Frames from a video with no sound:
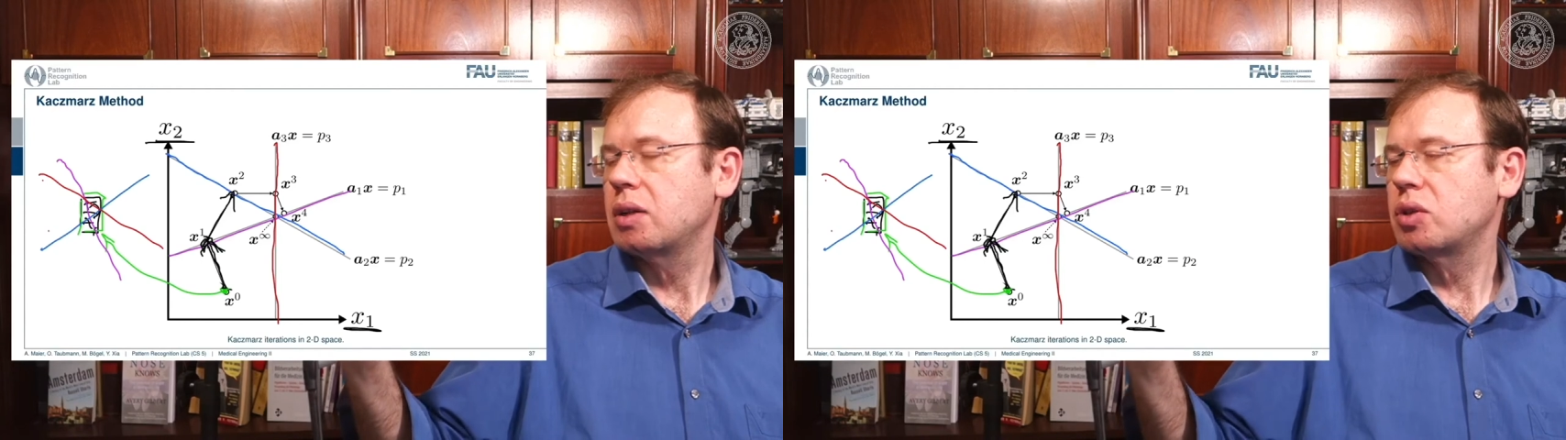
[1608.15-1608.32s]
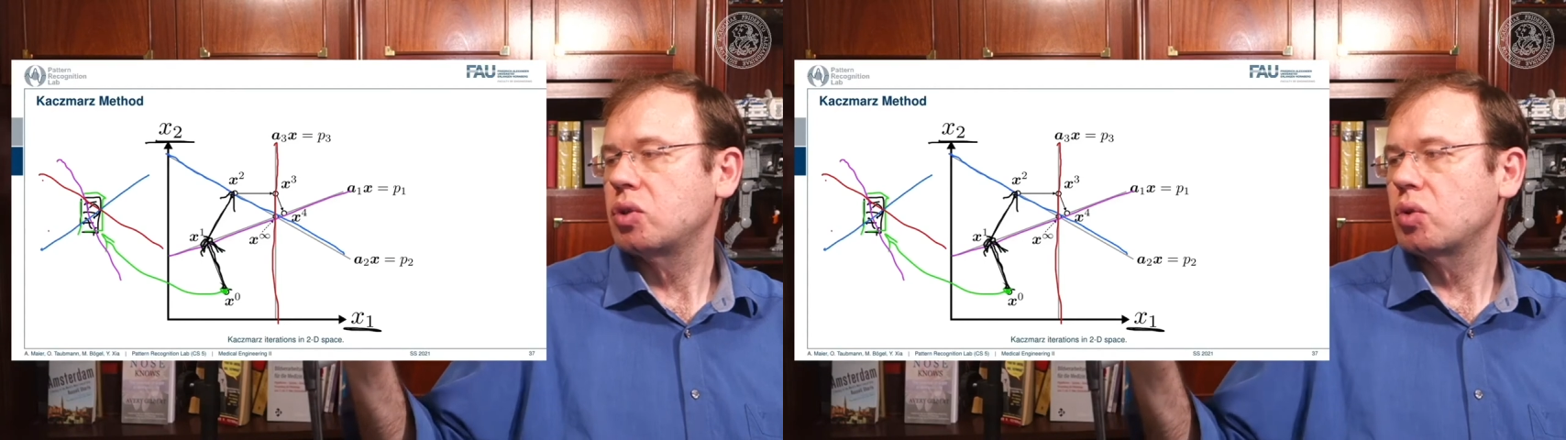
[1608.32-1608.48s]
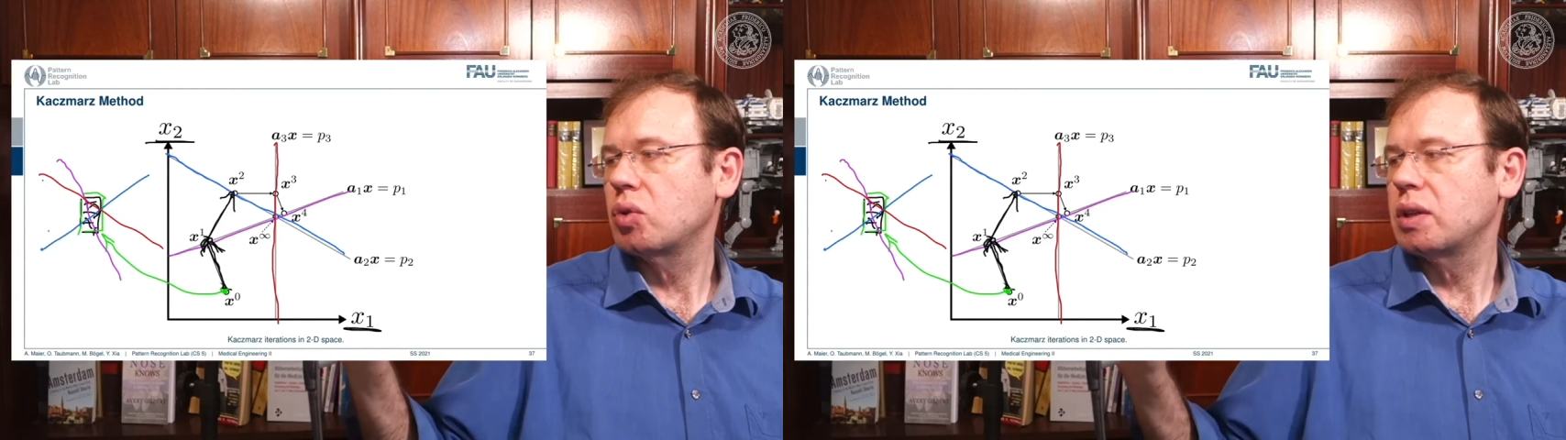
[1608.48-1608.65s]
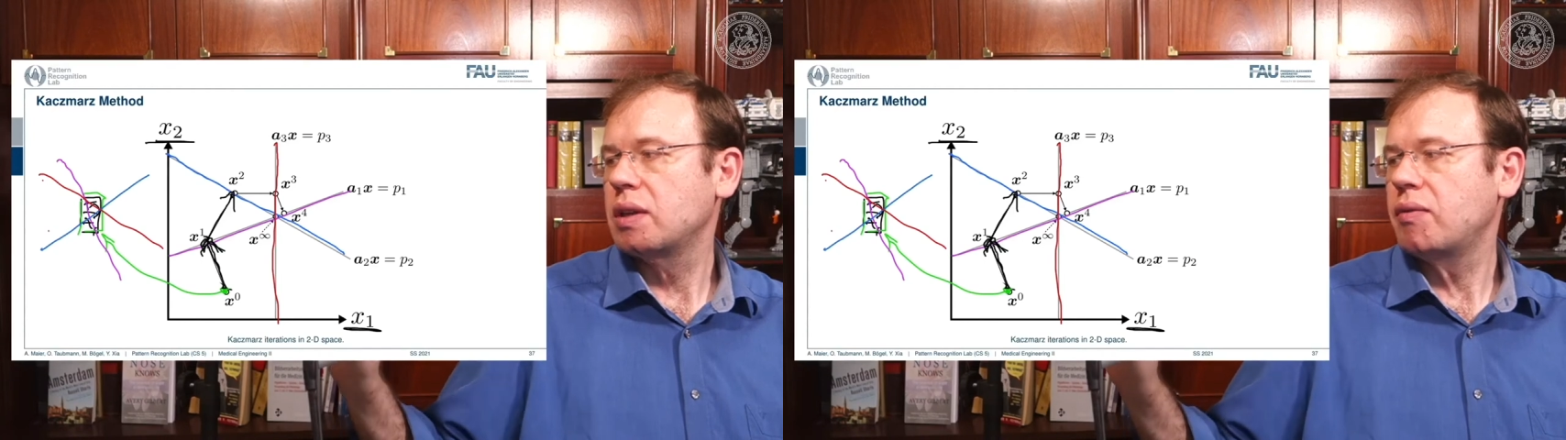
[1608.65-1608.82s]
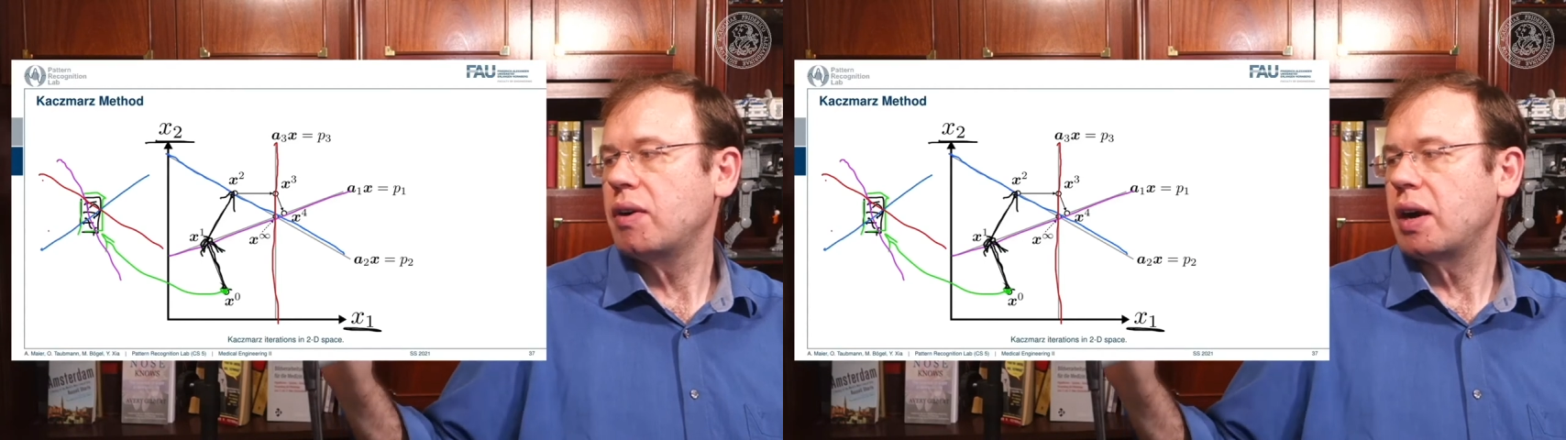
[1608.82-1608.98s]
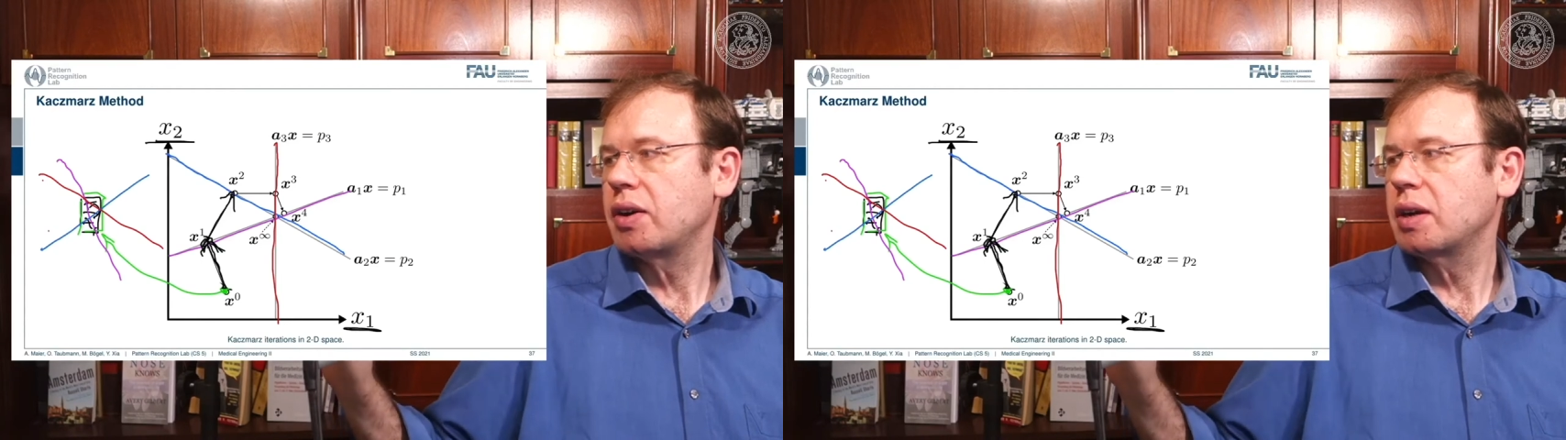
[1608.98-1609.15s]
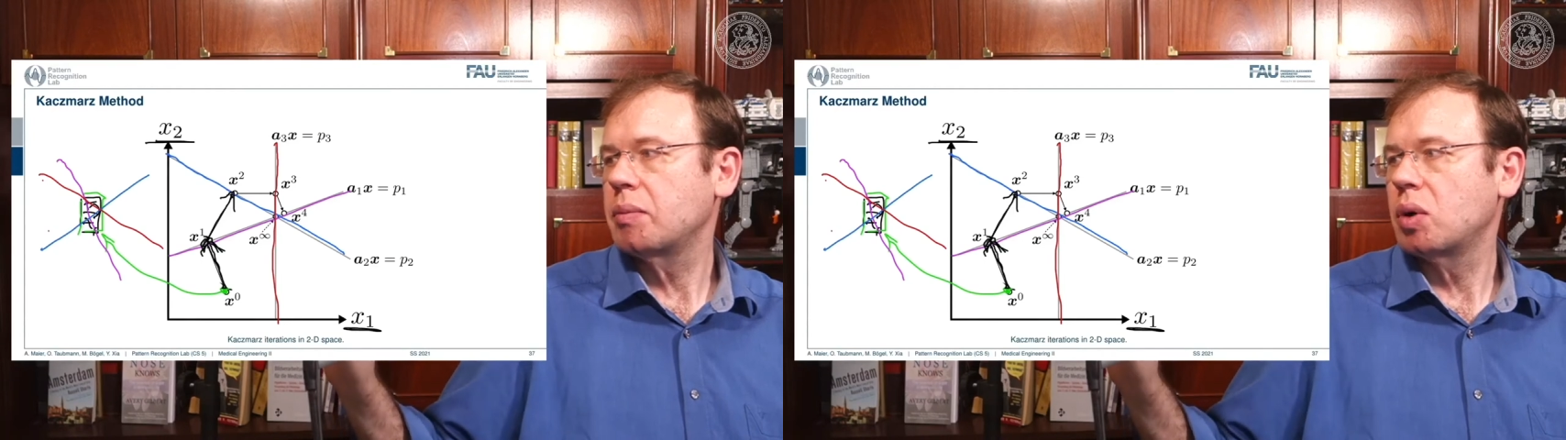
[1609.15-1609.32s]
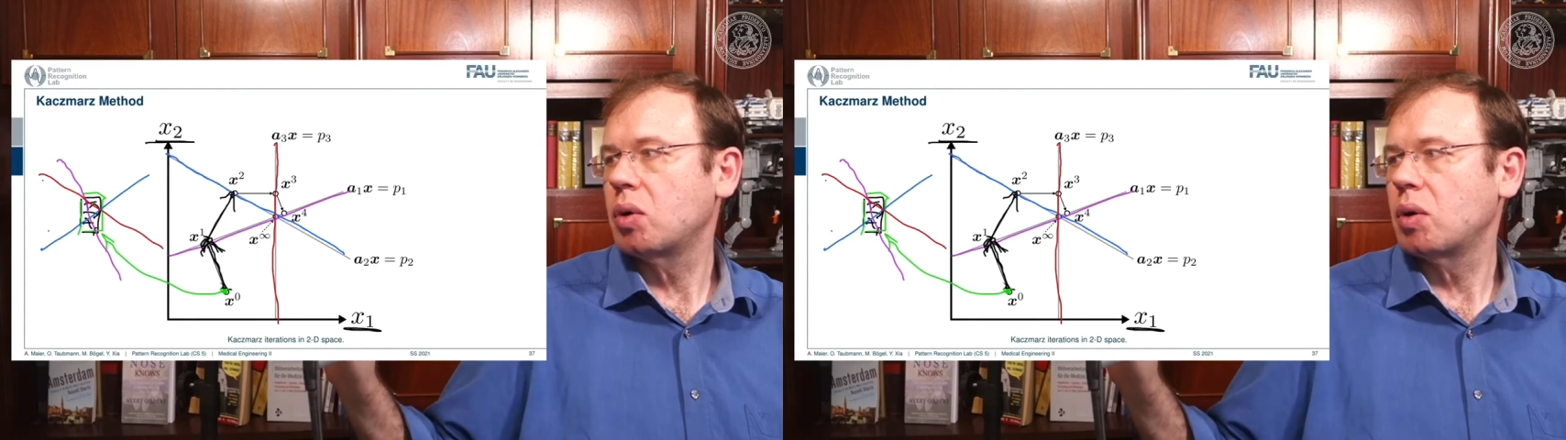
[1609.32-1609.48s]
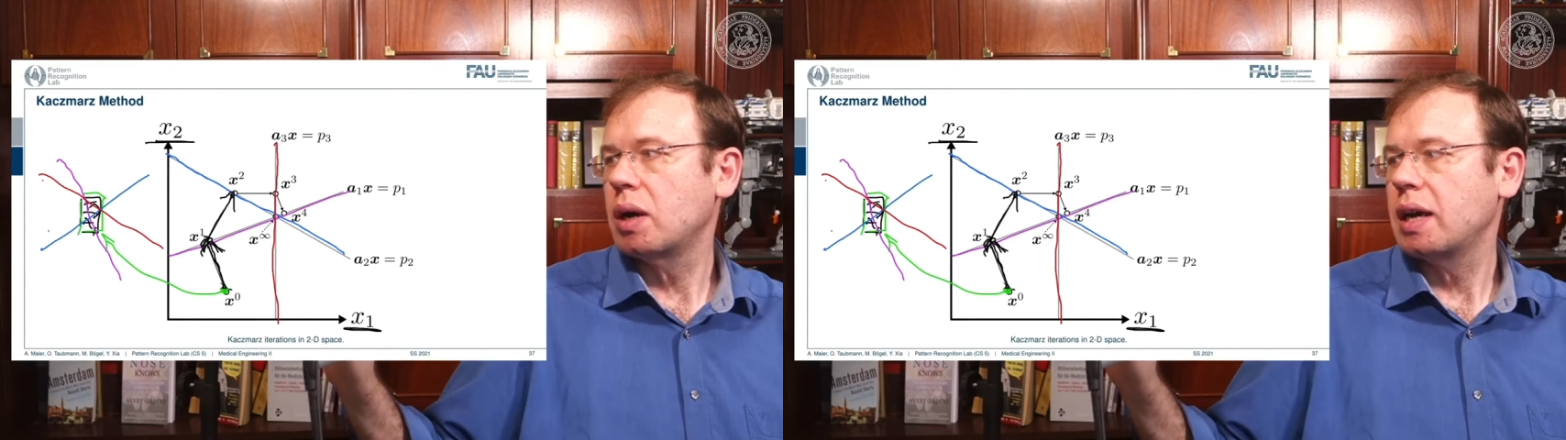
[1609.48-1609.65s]
to the
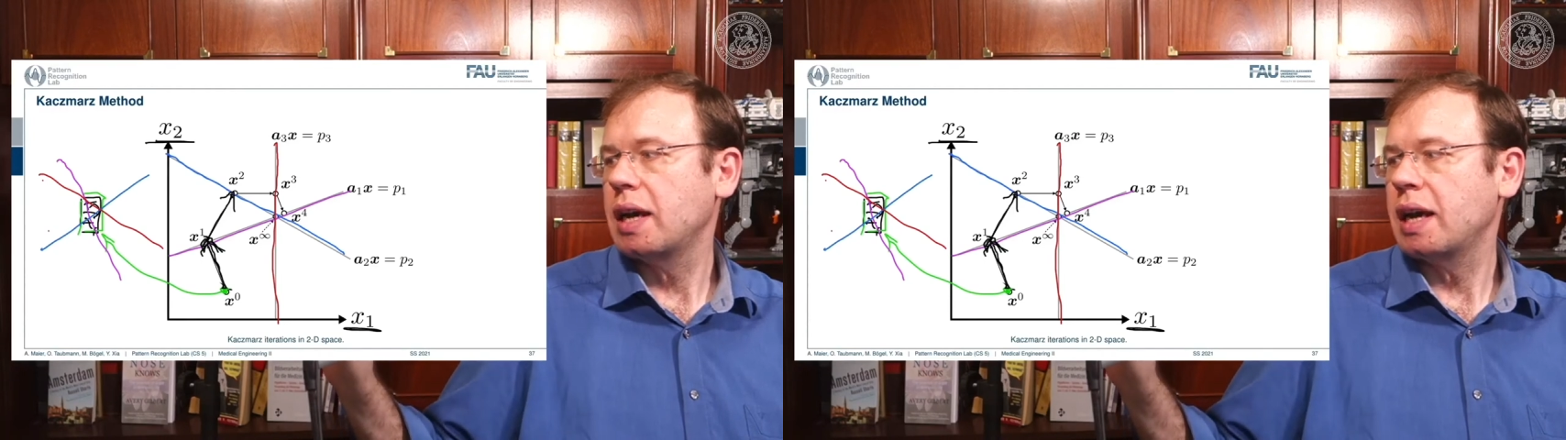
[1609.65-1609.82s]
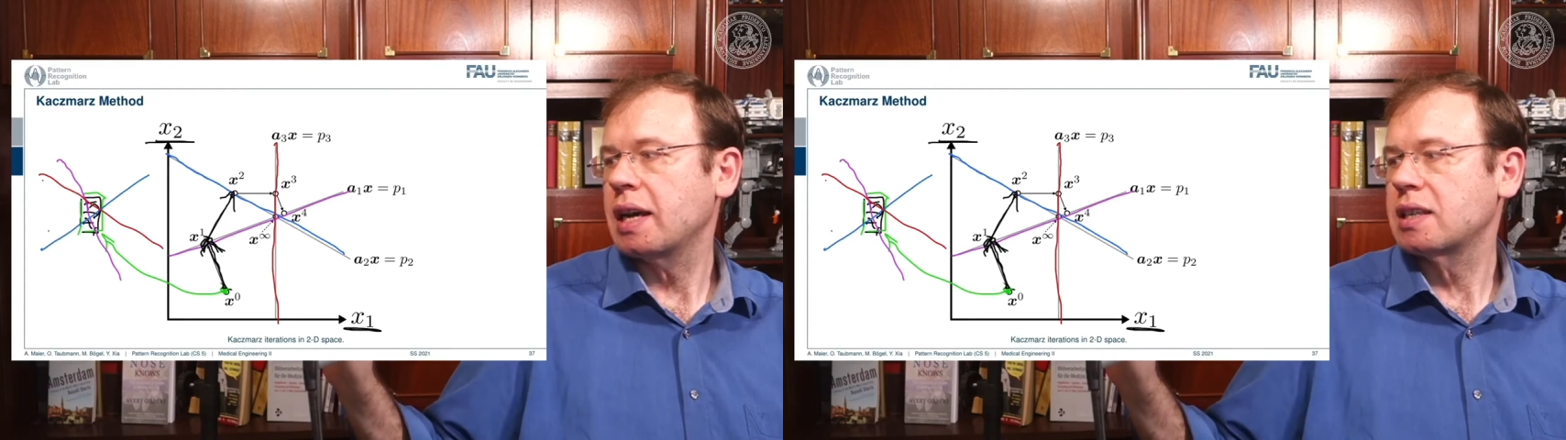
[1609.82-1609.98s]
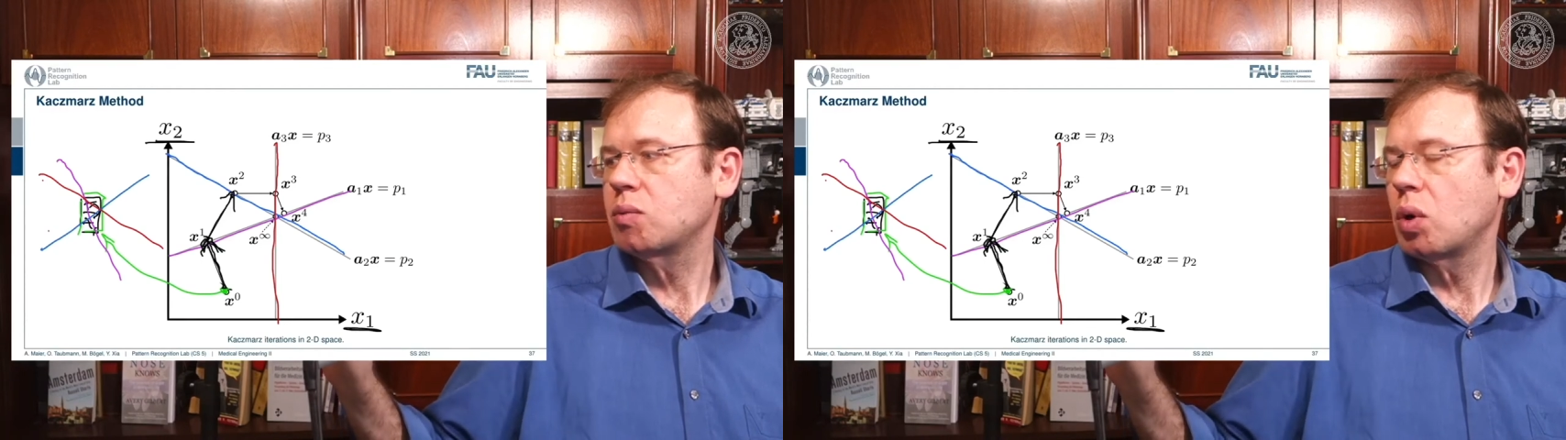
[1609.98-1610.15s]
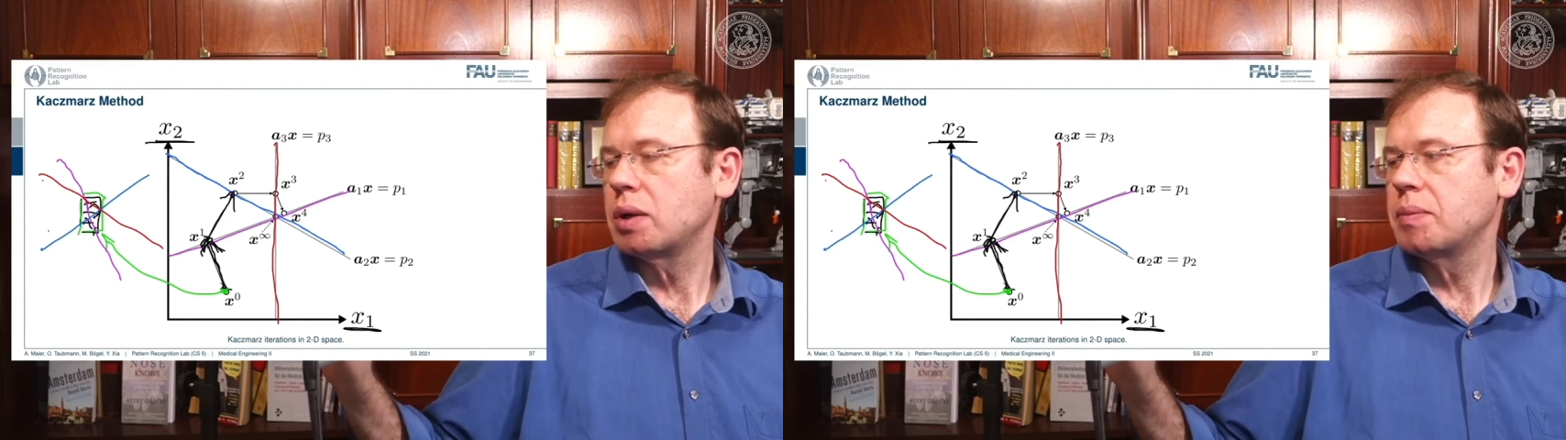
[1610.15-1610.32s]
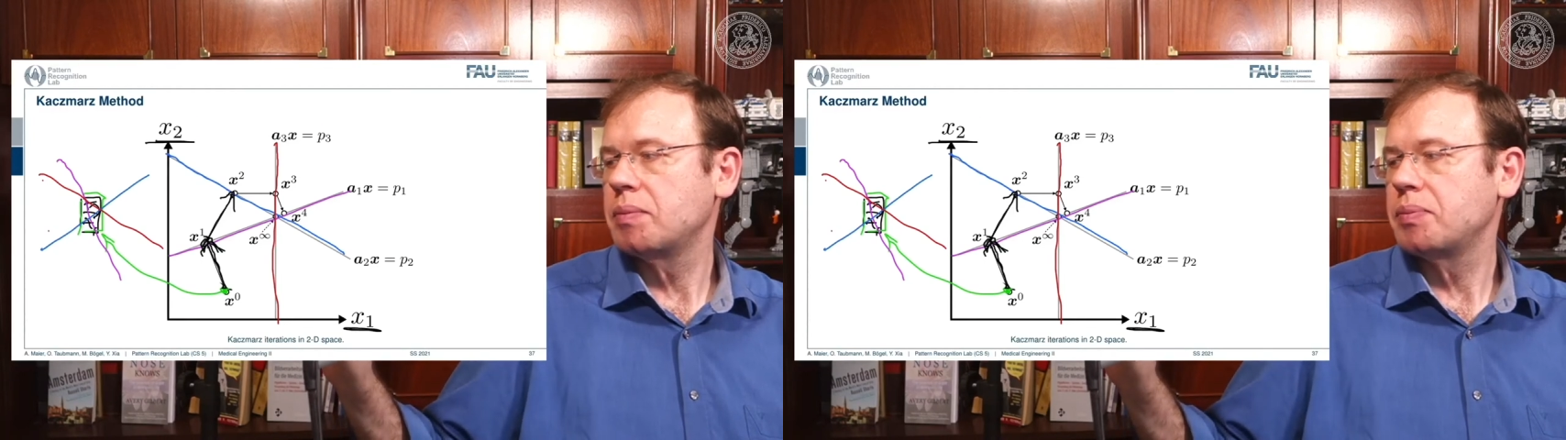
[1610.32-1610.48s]
variable x one.